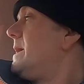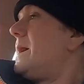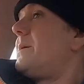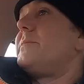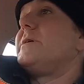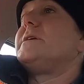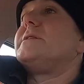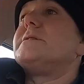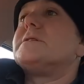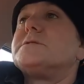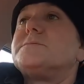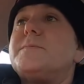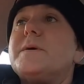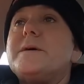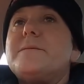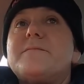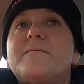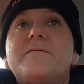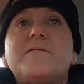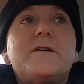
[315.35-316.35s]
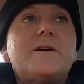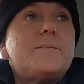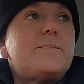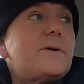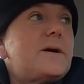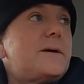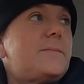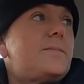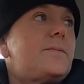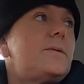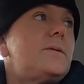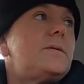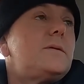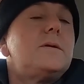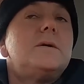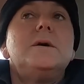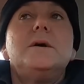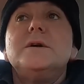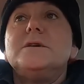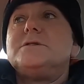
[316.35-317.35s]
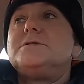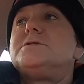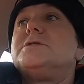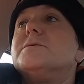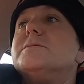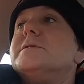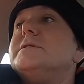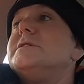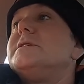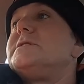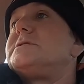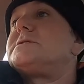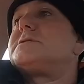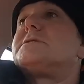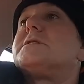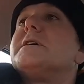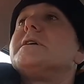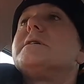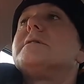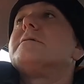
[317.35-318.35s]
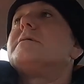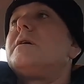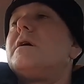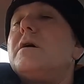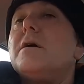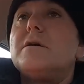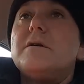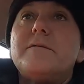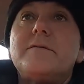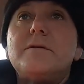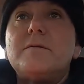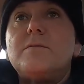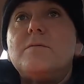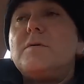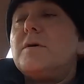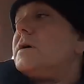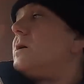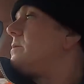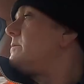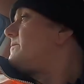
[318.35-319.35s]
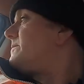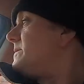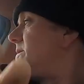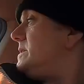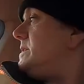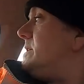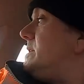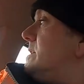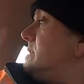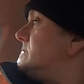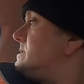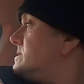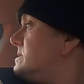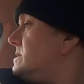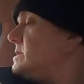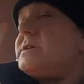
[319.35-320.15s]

I mean, there's been people doing this thing all over the world for years